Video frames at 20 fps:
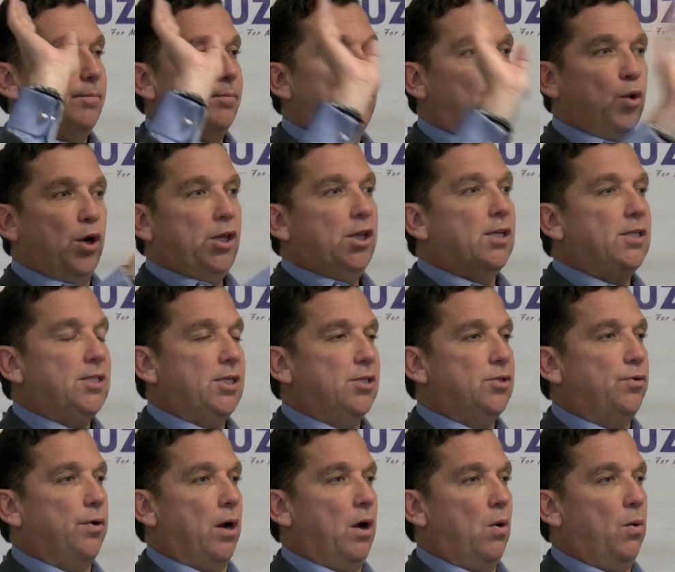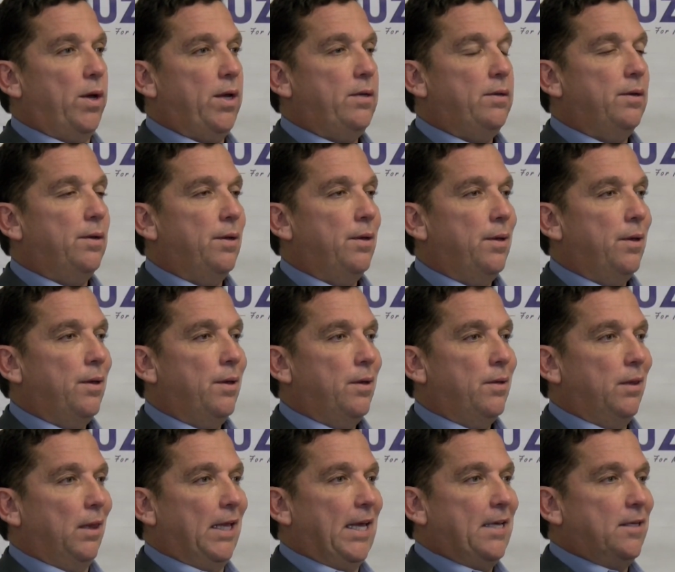Woodlands is growing,
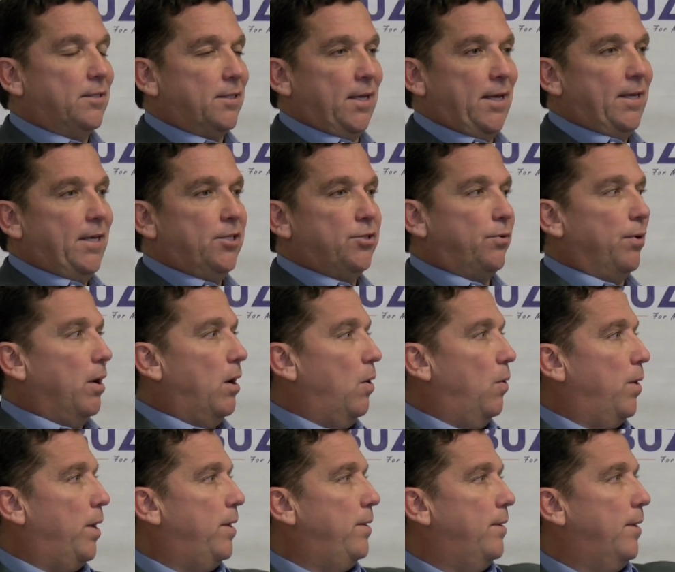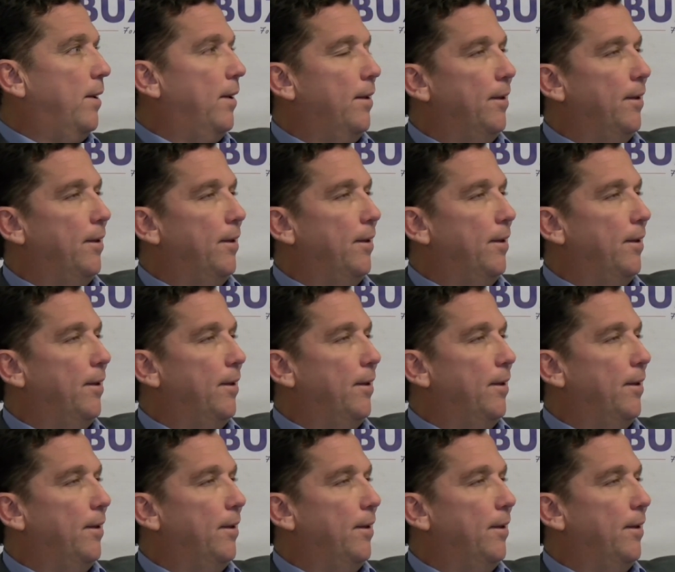League City's growing,